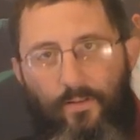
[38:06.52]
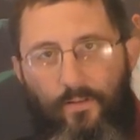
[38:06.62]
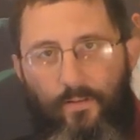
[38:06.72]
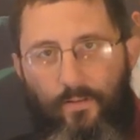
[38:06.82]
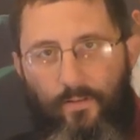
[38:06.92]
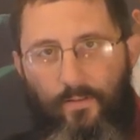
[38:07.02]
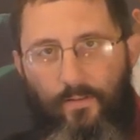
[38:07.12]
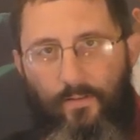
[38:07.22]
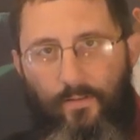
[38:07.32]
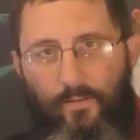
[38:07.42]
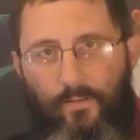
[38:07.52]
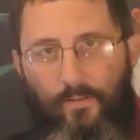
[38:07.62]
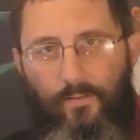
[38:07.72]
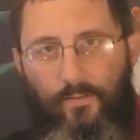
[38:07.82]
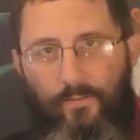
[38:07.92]

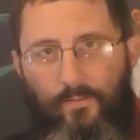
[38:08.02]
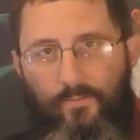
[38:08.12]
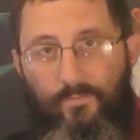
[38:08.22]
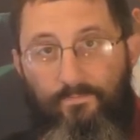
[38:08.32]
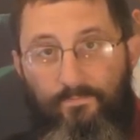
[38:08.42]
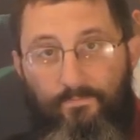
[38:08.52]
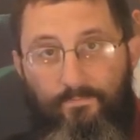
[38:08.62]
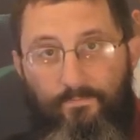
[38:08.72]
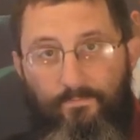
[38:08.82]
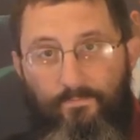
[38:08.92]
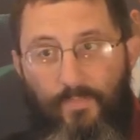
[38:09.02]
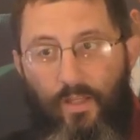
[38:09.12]
No one is speaking in this clip.